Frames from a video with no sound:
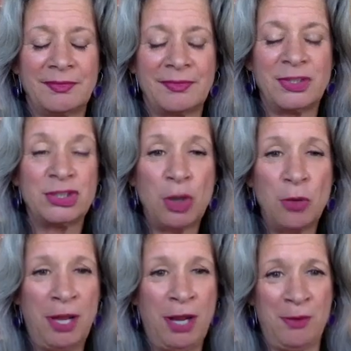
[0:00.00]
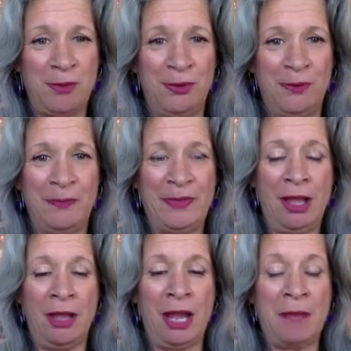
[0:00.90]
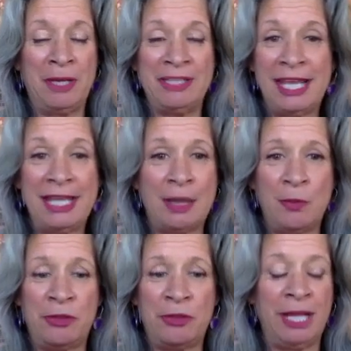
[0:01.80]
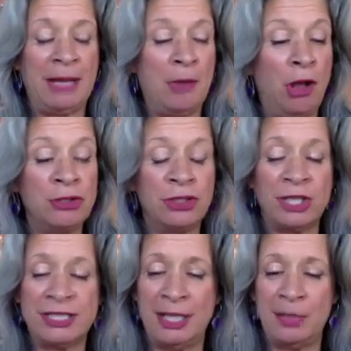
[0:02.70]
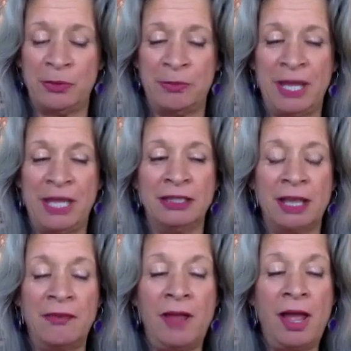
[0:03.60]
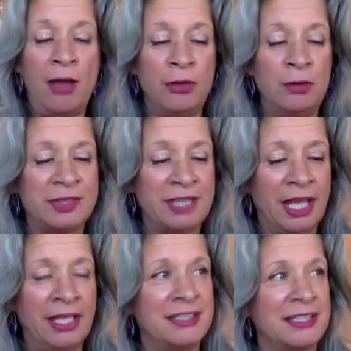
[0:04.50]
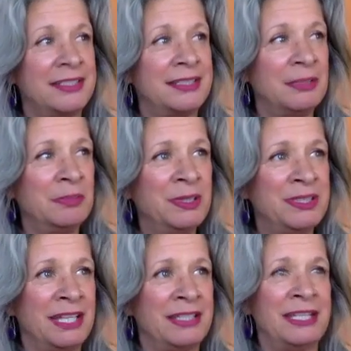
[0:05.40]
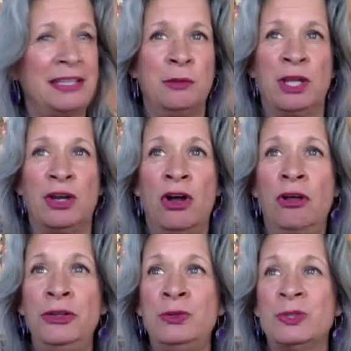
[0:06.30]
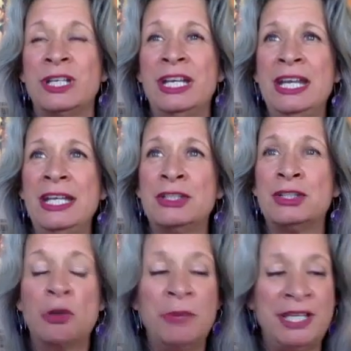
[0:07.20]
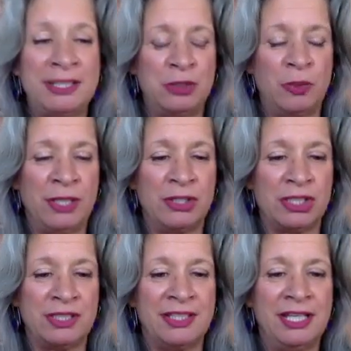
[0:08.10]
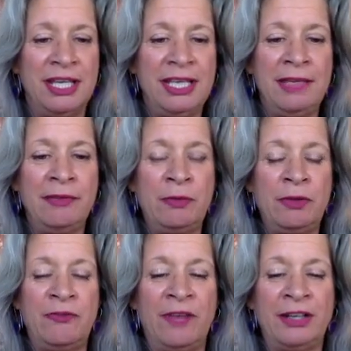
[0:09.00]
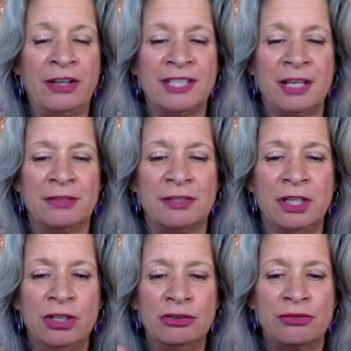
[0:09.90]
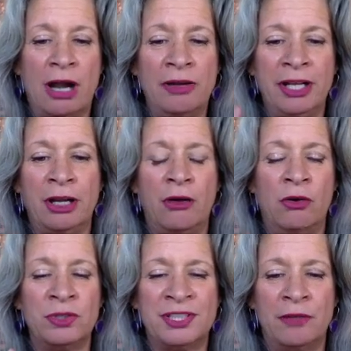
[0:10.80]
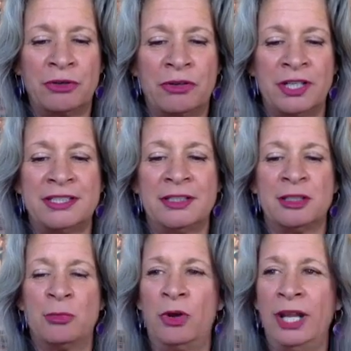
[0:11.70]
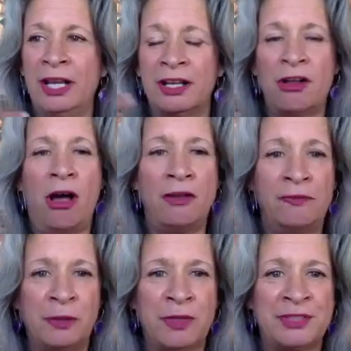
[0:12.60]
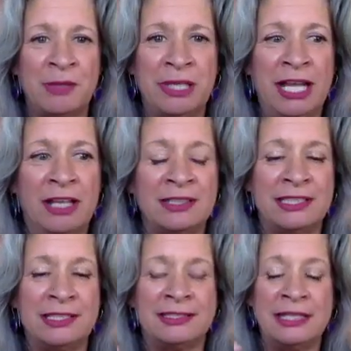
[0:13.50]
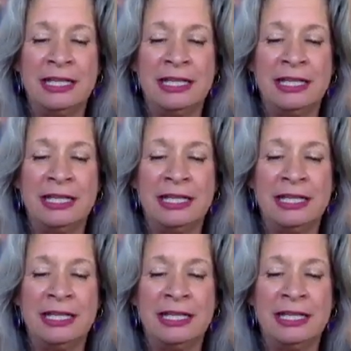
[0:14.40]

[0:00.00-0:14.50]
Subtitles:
So powerful. I'm going to take that with me. And I'm also going to take with me, I love how you said, it's a simple sentence I think we could all use in so many situations, even if we find ourselves drowning in our own self-criticism or in a conflict with somebody else, is